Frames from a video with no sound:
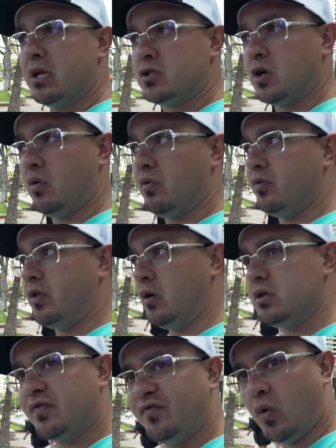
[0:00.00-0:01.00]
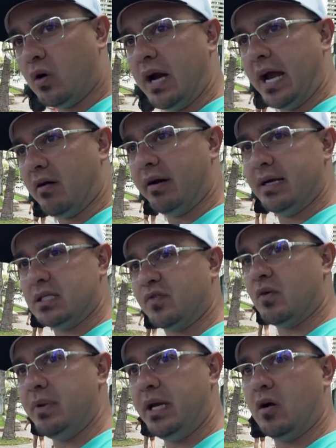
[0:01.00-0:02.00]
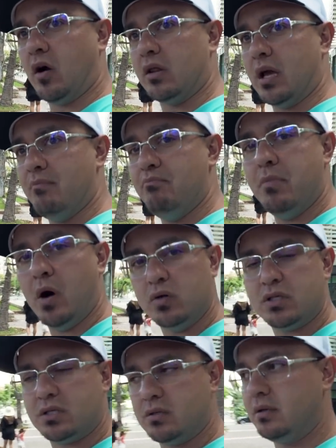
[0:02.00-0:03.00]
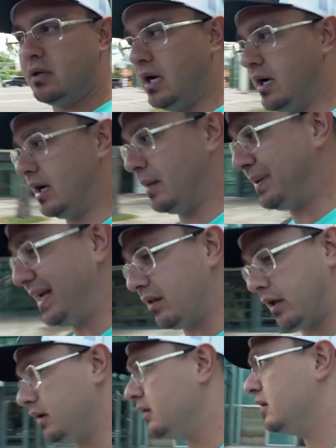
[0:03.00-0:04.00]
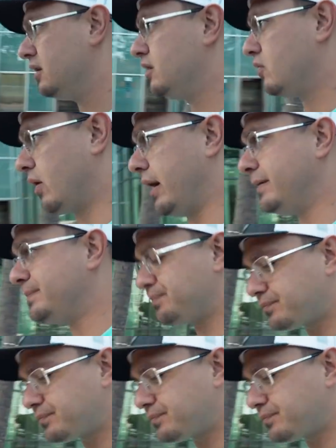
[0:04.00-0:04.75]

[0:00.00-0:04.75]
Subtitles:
So those 4 areas for me are the most appealing, right?